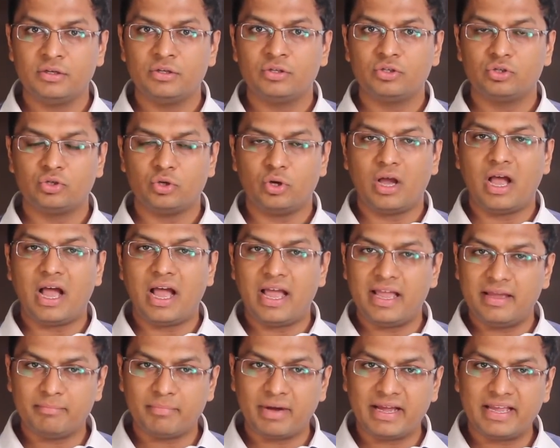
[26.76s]
So I
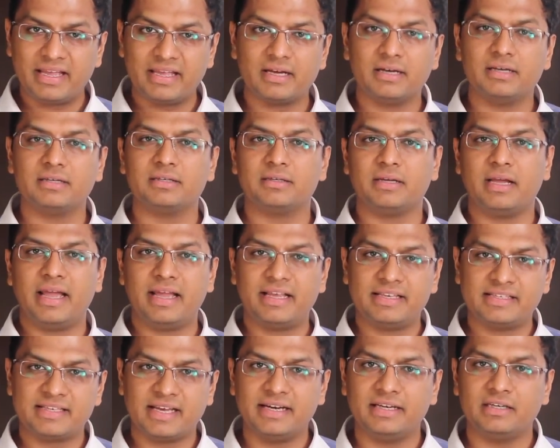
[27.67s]
am buying a
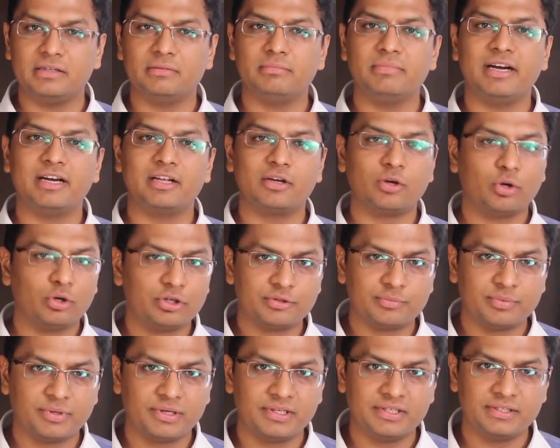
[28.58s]
X item at a
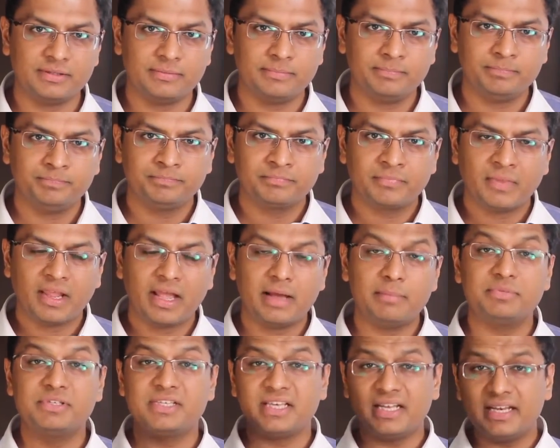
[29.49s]
cost price.
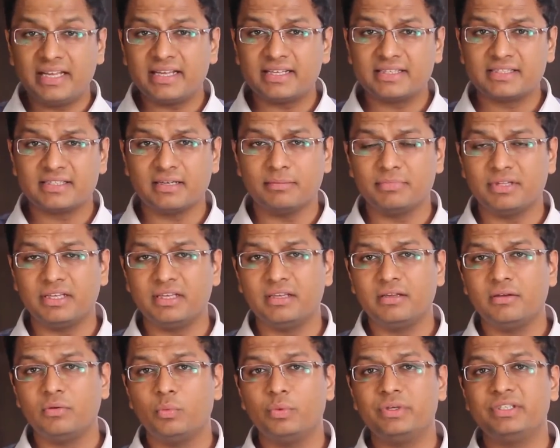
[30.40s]
I'm selling it something
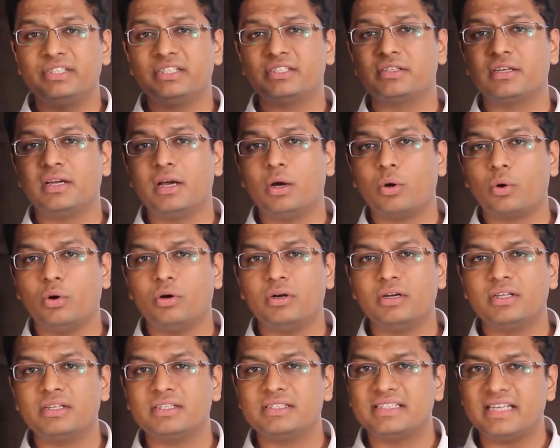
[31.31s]
which is called
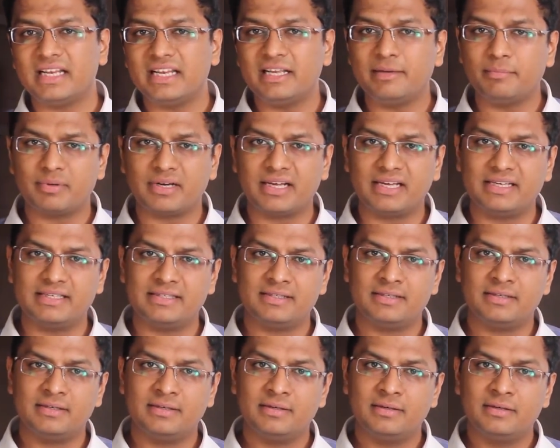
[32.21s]
a selling price.
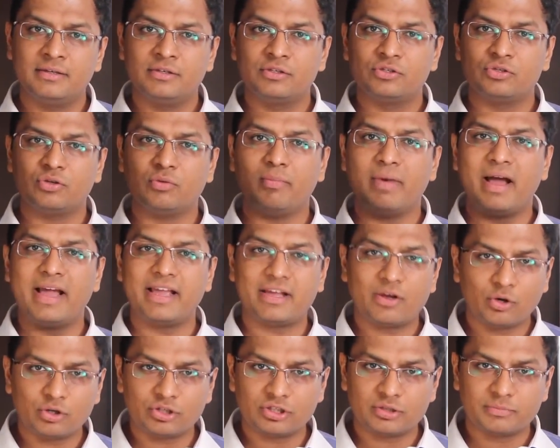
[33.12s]
So my
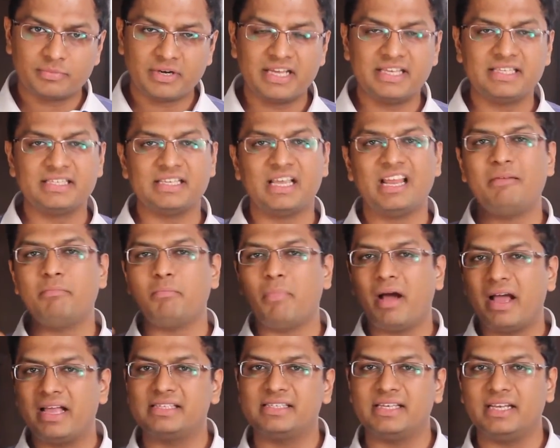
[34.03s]
cost price and
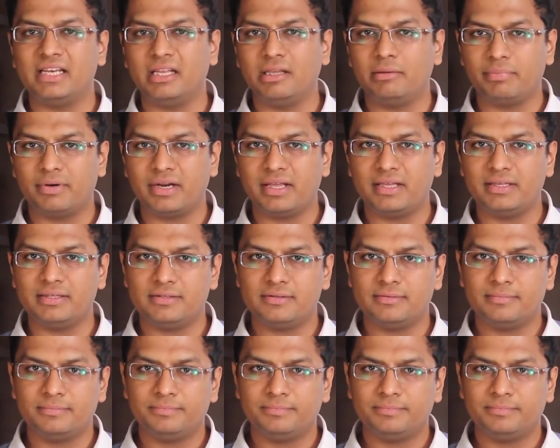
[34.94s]
my selling price.